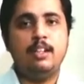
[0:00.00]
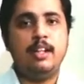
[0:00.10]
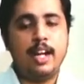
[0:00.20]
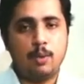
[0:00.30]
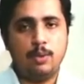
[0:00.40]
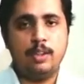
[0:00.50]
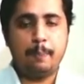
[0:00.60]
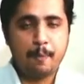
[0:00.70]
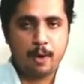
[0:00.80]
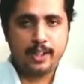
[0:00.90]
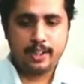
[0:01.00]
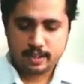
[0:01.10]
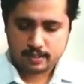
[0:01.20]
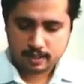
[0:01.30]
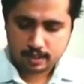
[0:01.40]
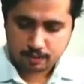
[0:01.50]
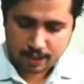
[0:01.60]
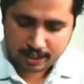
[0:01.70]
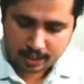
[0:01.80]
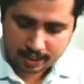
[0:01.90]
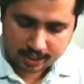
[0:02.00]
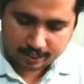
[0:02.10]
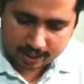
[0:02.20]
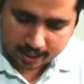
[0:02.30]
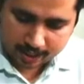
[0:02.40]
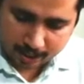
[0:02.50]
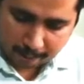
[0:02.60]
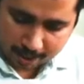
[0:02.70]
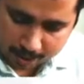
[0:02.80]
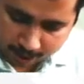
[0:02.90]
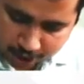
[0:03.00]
Now the point is whether these related parties